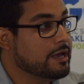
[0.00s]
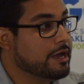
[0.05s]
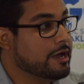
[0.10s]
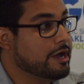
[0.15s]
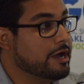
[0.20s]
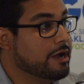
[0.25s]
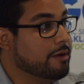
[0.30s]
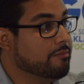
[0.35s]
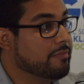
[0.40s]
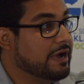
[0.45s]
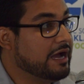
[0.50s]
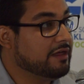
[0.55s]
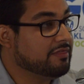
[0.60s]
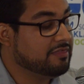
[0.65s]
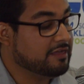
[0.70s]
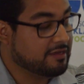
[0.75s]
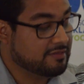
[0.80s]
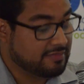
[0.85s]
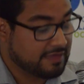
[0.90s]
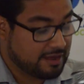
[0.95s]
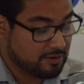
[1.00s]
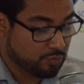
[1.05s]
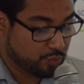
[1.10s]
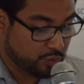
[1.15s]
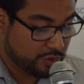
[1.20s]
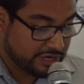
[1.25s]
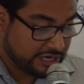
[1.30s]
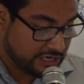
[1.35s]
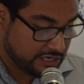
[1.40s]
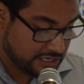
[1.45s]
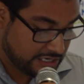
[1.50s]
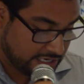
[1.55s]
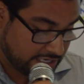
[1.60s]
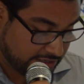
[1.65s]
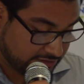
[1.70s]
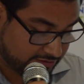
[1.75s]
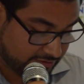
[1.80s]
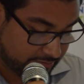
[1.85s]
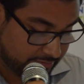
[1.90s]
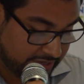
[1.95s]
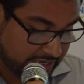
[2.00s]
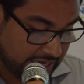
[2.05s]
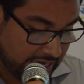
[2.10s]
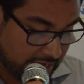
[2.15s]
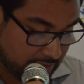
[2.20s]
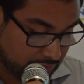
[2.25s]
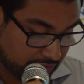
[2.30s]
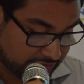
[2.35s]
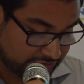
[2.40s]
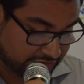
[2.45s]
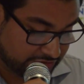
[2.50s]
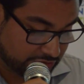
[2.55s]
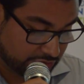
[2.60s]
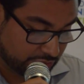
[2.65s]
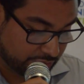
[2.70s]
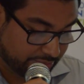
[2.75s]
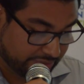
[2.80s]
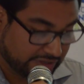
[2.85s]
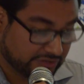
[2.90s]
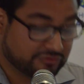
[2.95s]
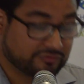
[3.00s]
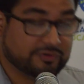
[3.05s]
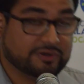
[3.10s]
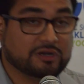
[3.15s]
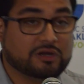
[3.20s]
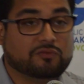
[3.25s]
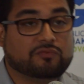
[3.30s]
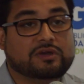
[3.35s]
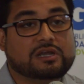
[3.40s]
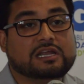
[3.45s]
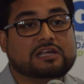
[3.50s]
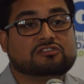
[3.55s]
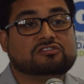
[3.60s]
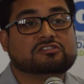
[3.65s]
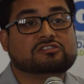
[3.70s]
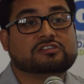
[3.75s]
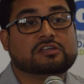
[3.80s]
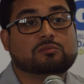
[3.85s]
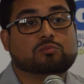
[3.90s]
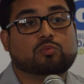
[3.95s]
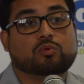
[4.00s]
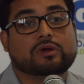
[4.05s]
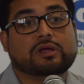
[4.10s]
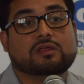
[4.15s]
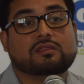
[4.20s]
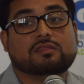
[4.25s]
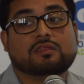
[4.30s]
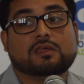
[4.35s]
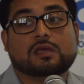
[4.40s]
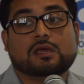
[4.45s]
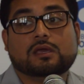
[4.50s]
I think that we need to be able to build a relationship with